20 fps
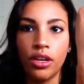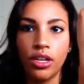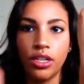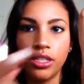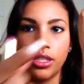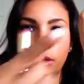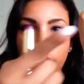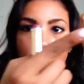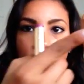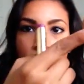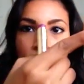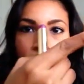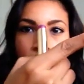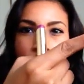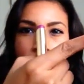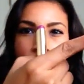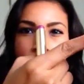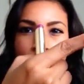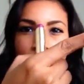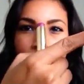So
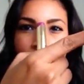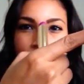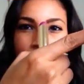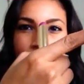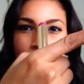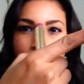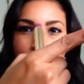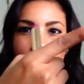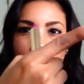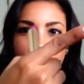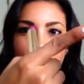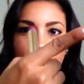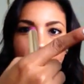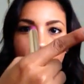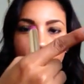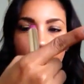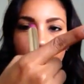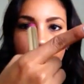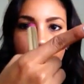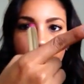there's that. That's
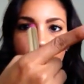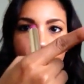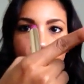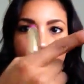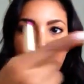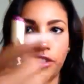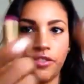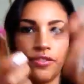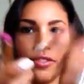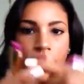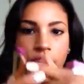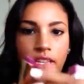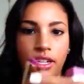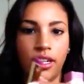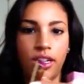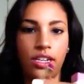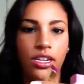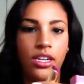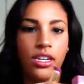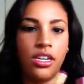violet
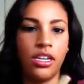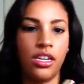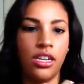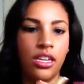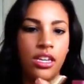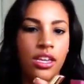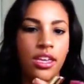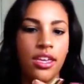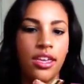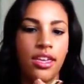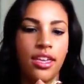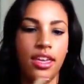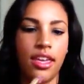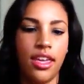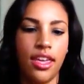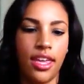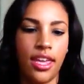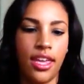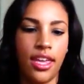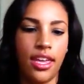chiffon,
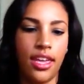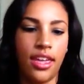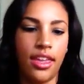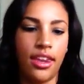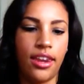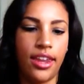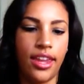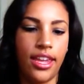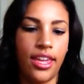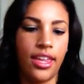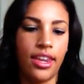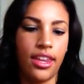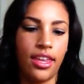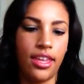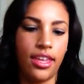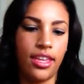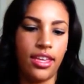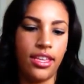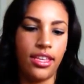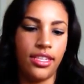and it
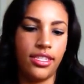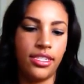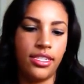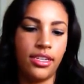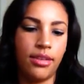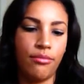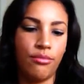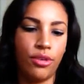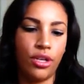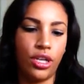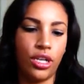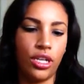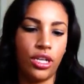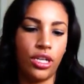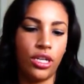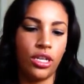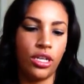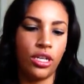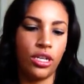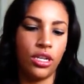is
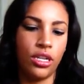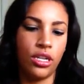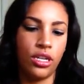number